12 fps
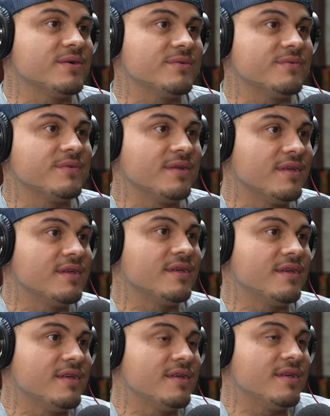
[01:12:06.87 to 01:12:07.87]
Wow
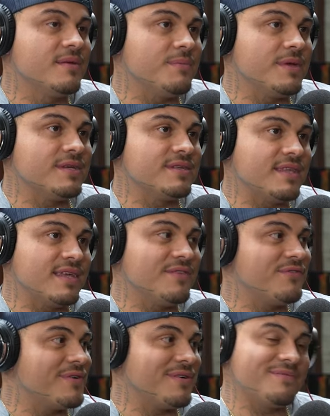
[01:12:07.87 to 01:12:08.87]
biggest thing
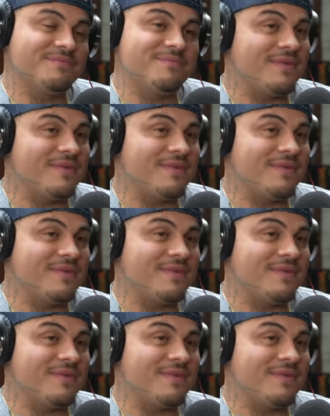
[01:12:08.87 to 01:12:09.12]
for